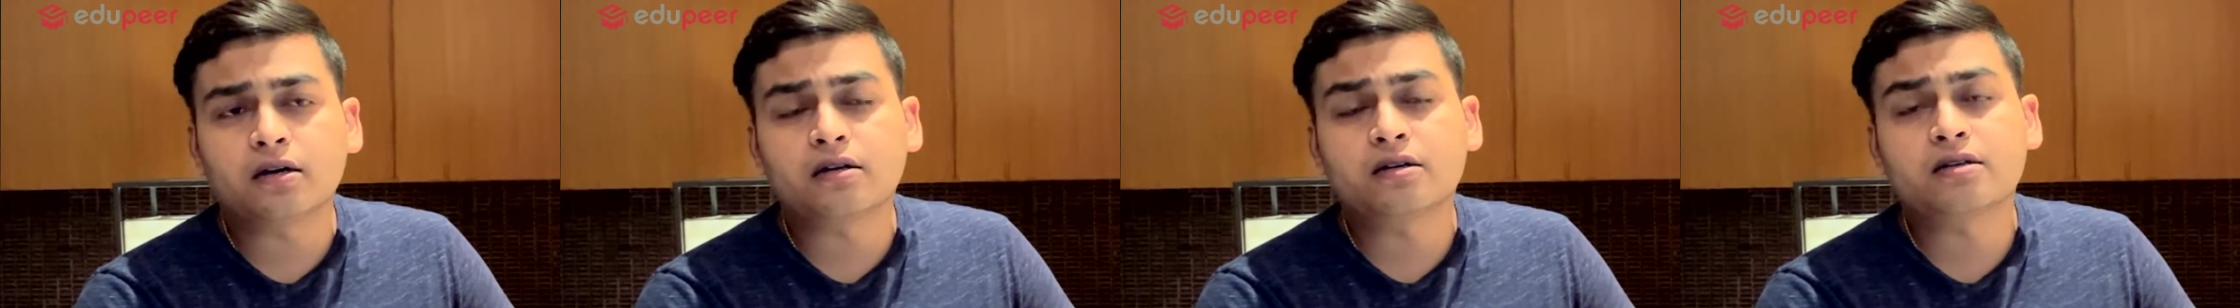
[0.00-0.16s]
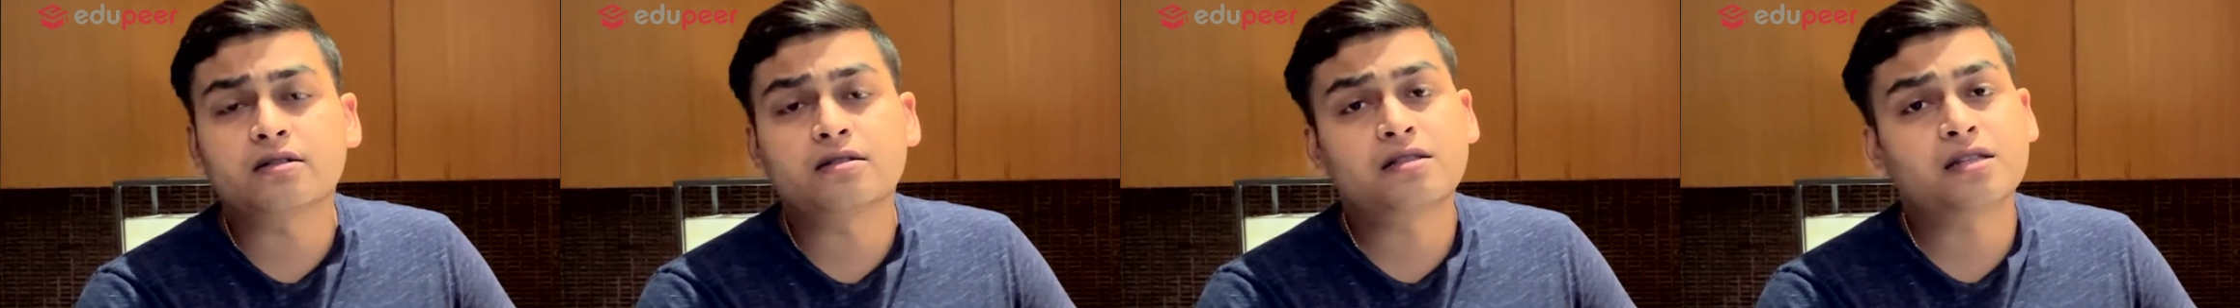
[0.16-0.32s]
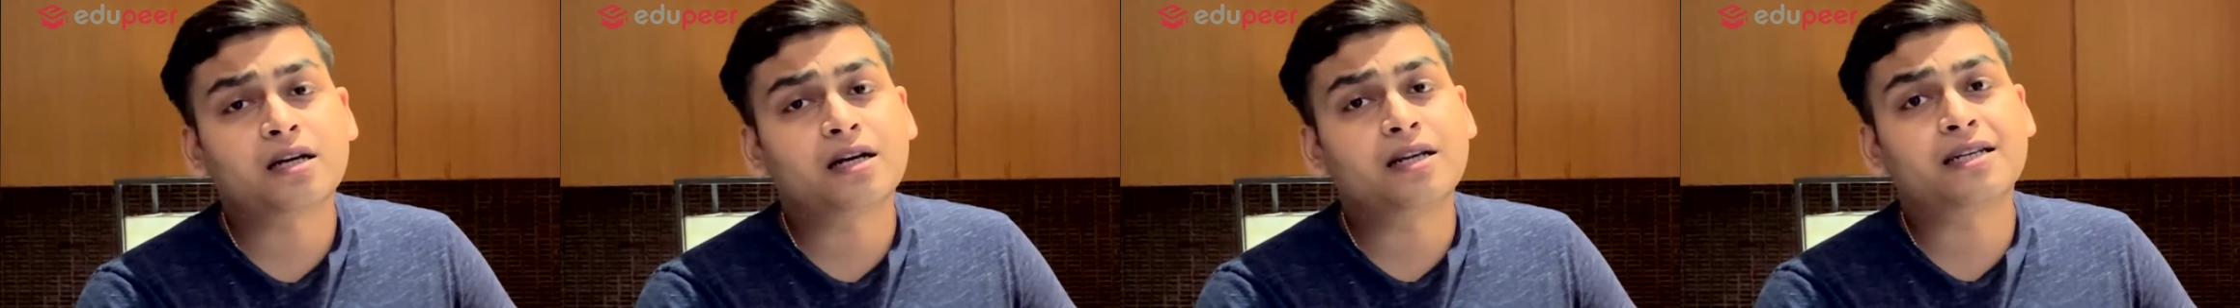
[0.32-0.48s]

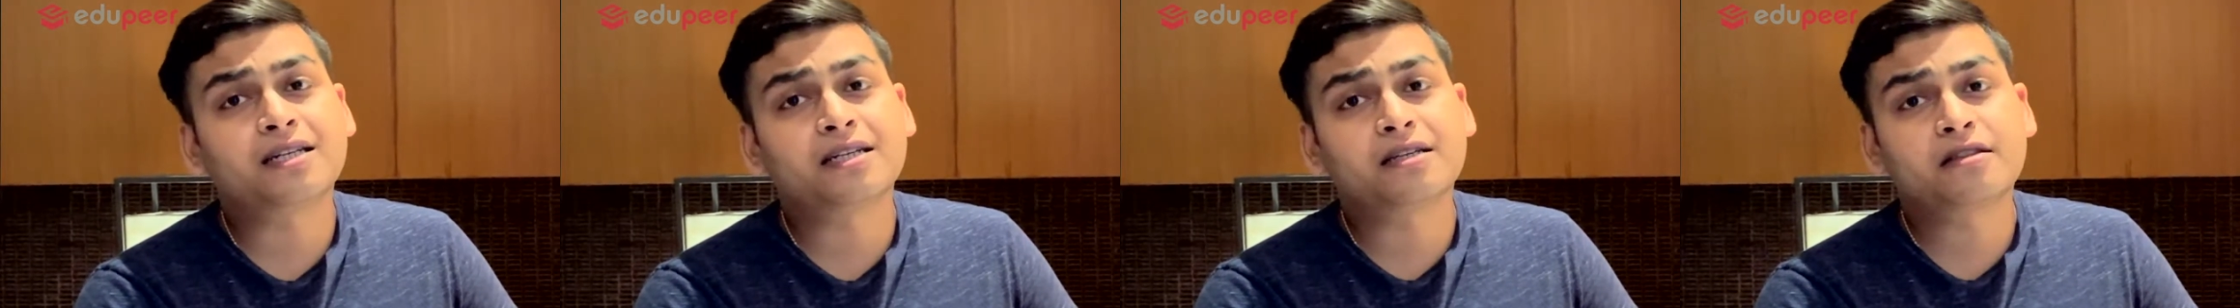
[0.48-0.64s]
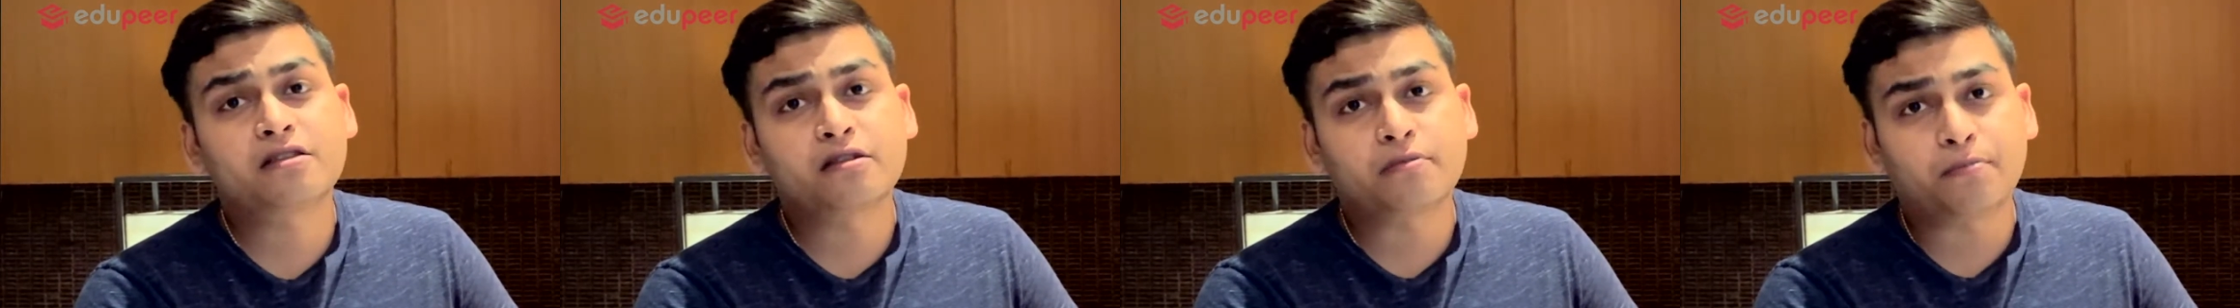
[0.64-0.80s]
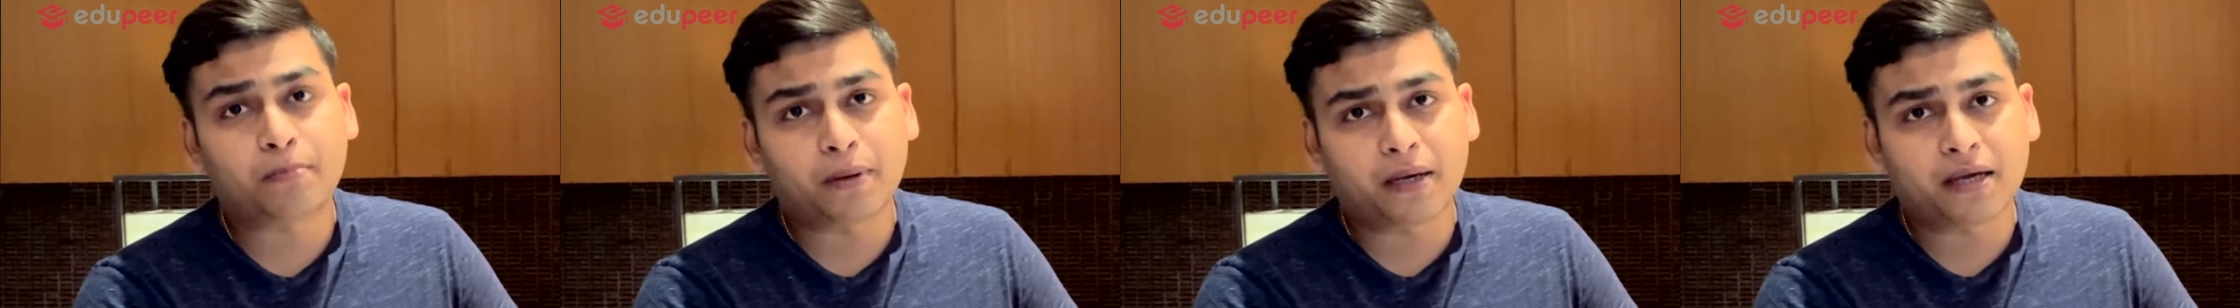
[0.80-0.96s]

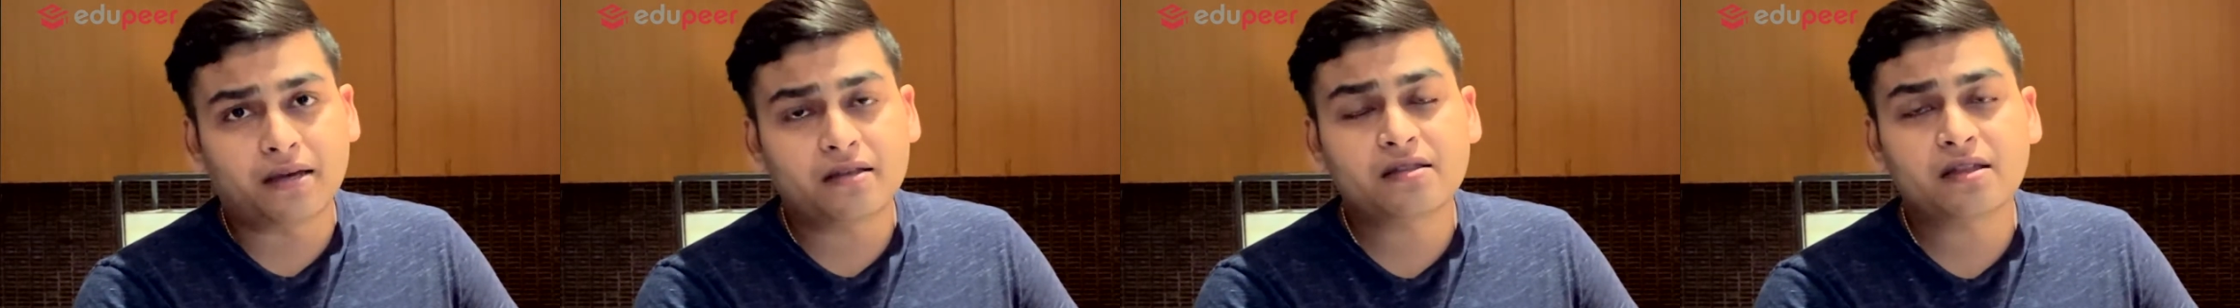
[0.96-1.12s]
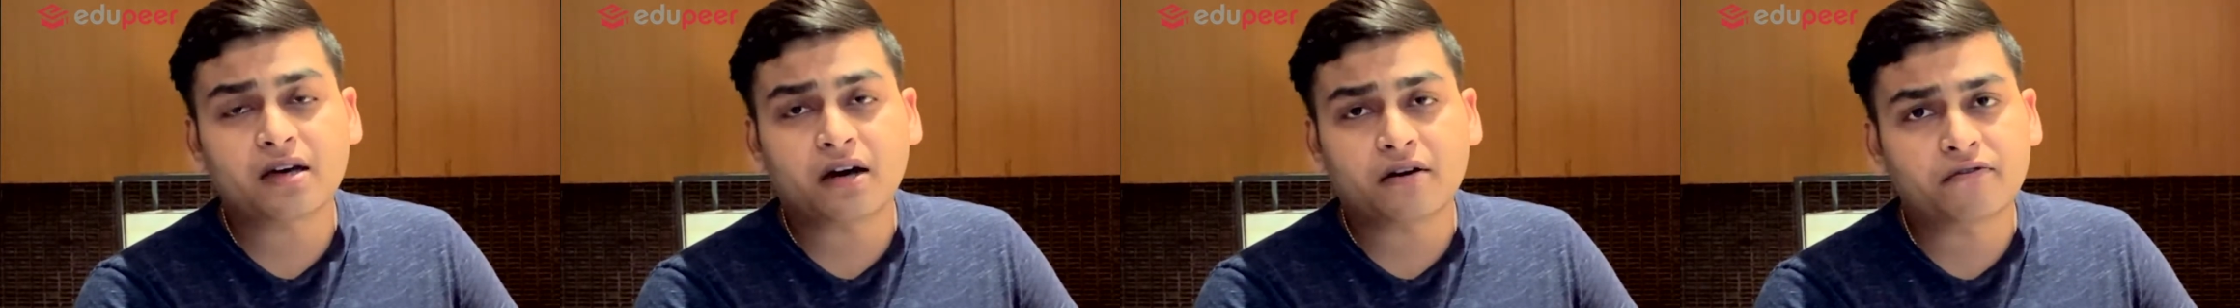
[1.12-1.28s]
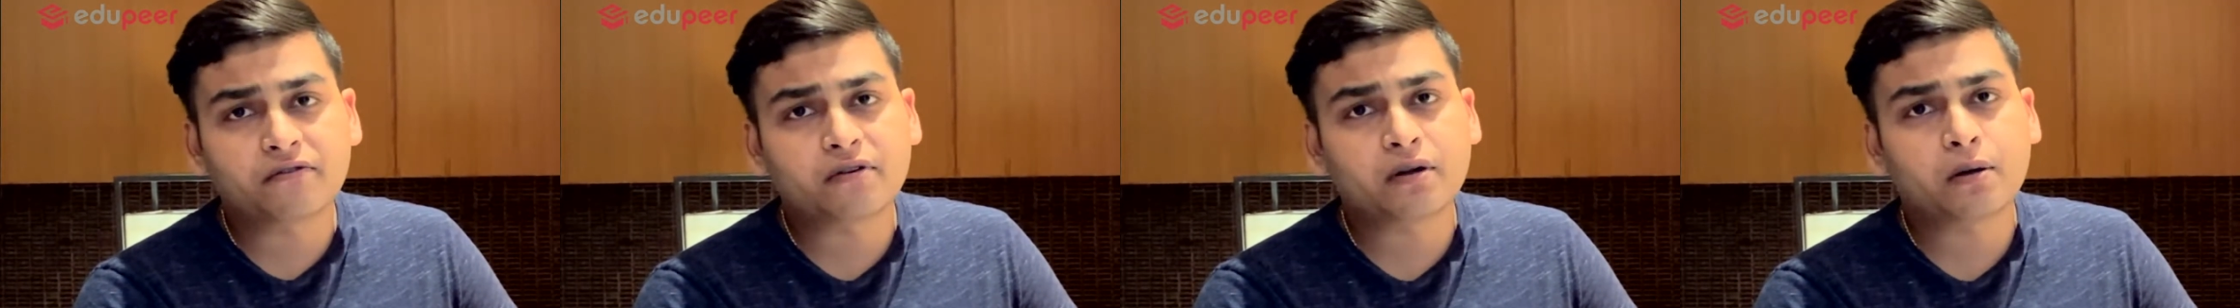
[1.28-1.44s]
consulting space
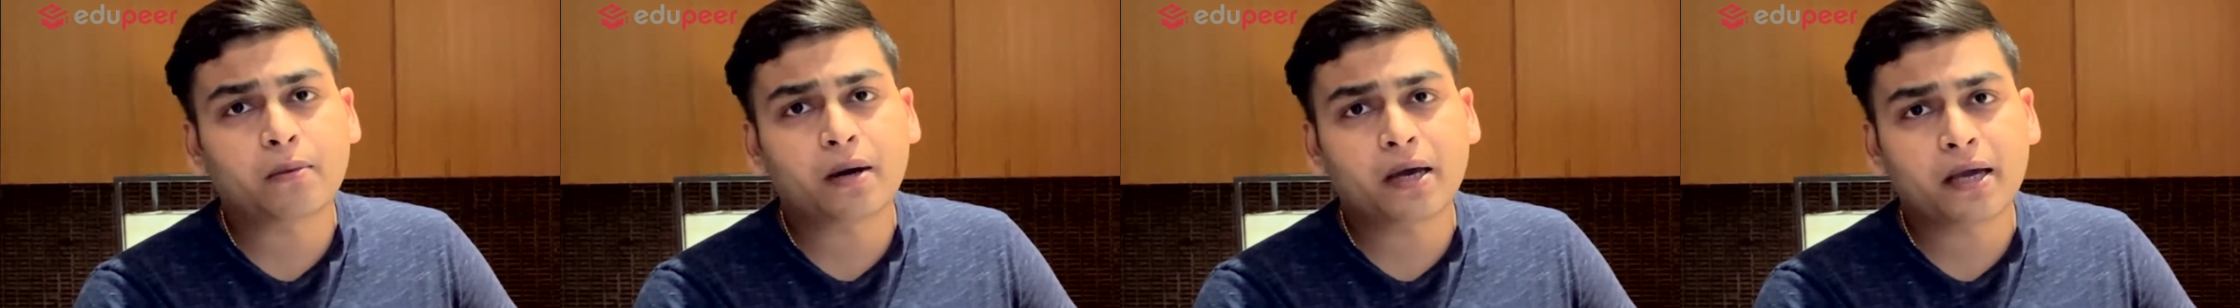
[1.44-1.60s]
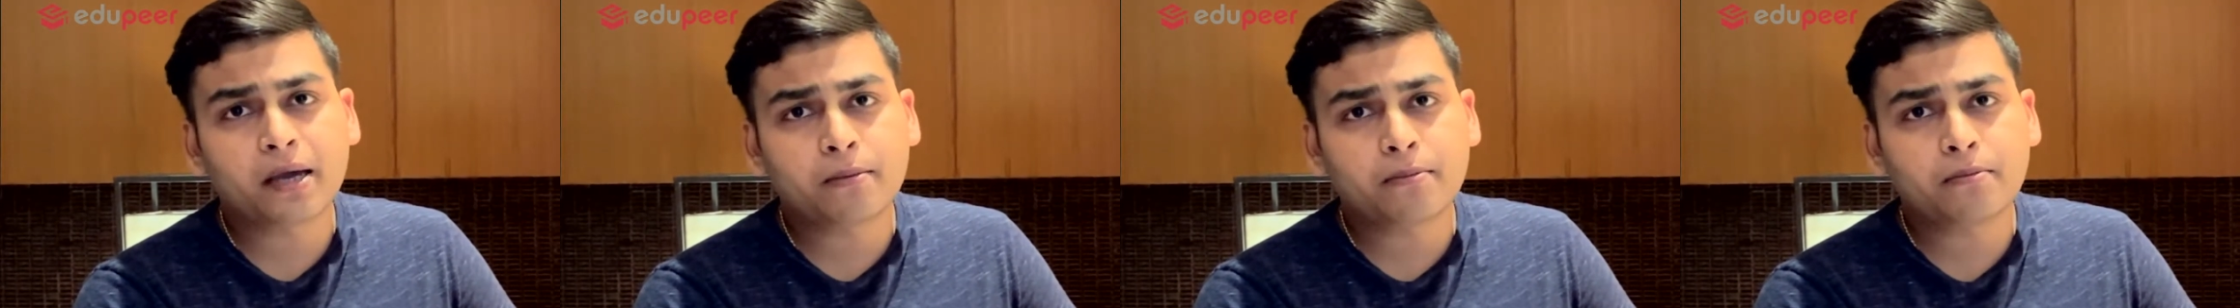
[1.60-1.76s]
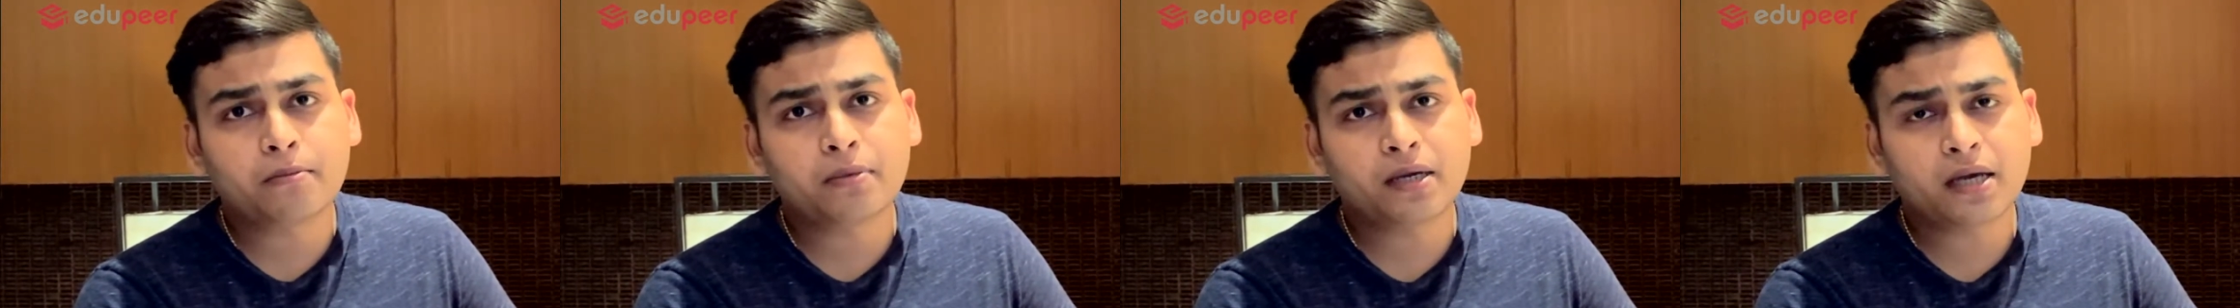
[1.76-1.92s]
after my
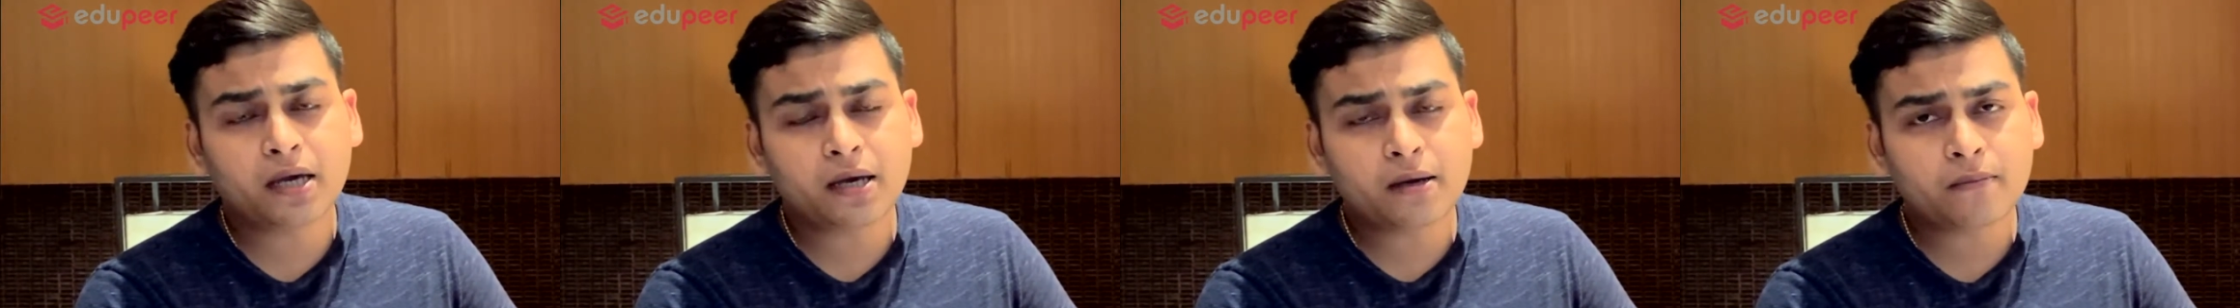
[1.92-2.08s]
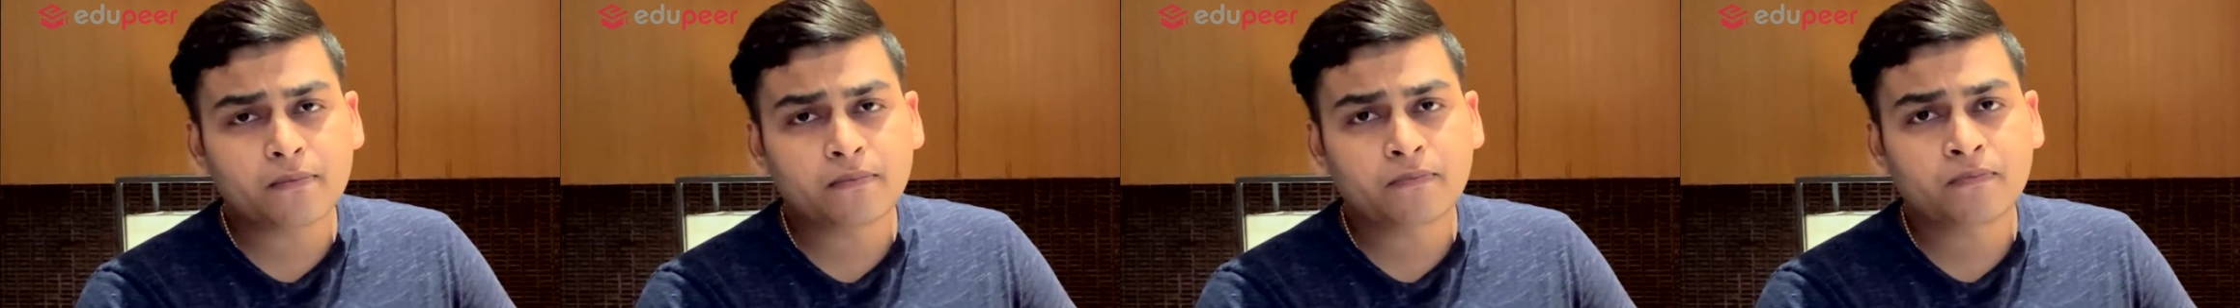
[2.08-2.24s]
MBA,